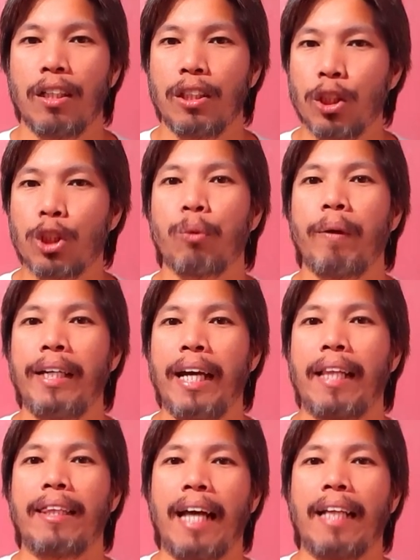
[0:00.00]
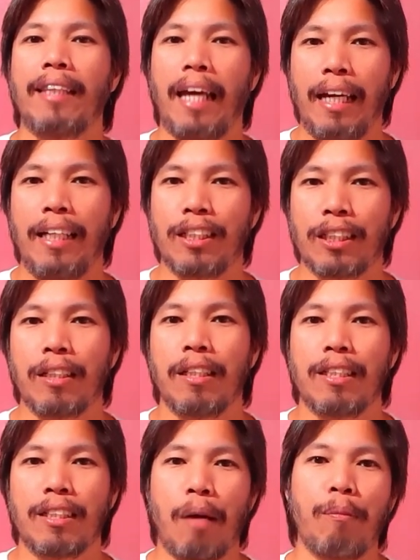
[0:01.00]
usually at that age,
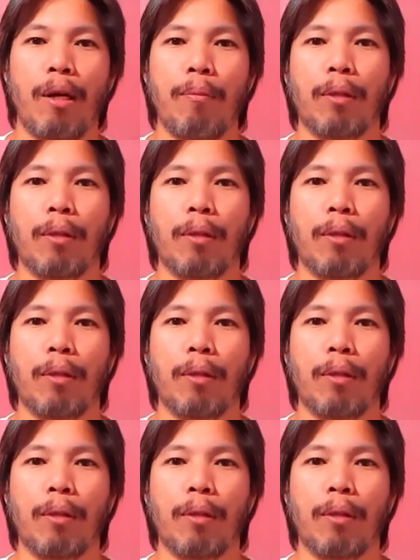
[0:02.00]
somewhere